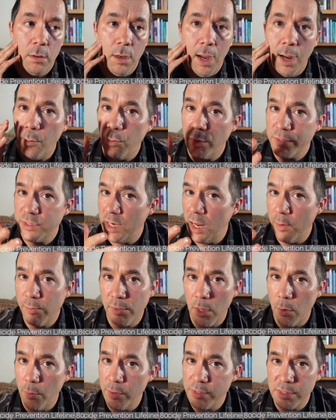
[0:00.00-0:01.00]
I wasn't
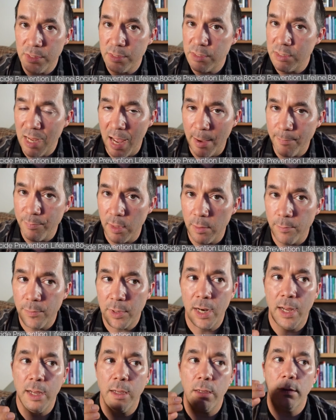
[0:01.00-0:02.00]
able always to stop them,
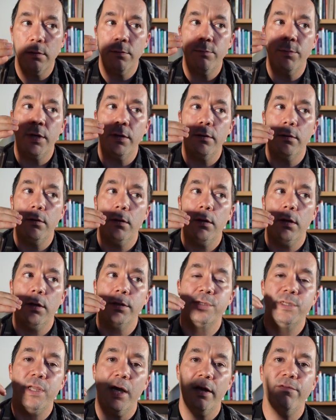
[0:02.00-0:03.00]
but
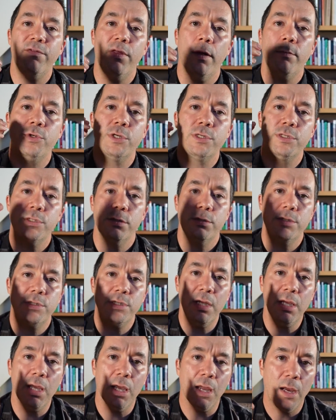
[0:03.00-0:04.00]
instead of them just
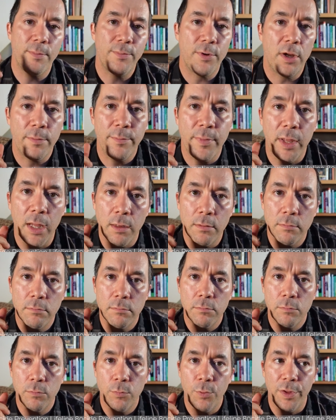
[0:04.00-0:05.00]
sneaking up on me
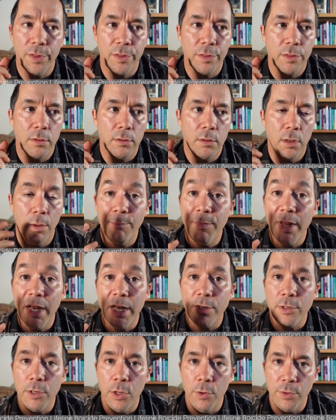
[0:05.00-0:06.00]
with a
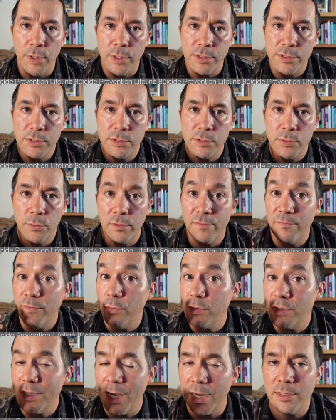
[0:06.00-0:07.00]
minute notice or a
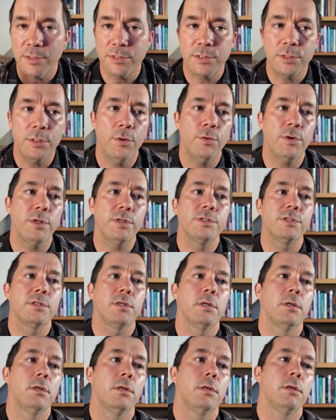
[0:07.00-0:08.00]
few seconds notice,
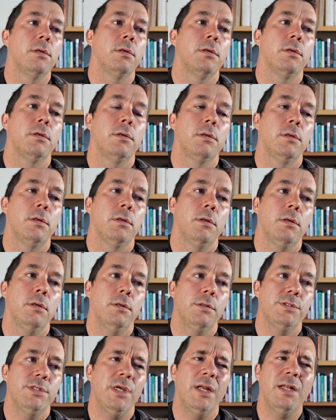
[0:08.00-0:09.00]

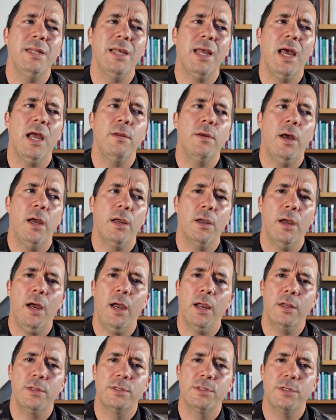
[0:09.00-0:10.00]
suddenly
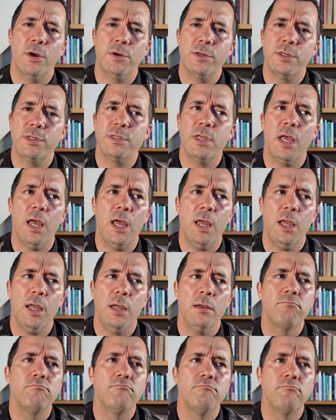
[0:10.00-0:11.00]
I could start to
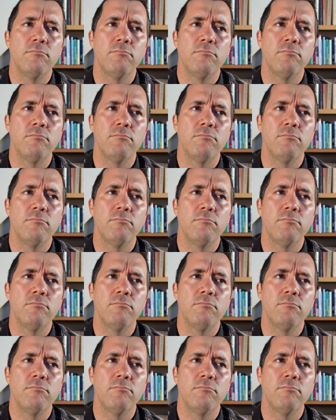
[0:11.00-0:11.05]
say,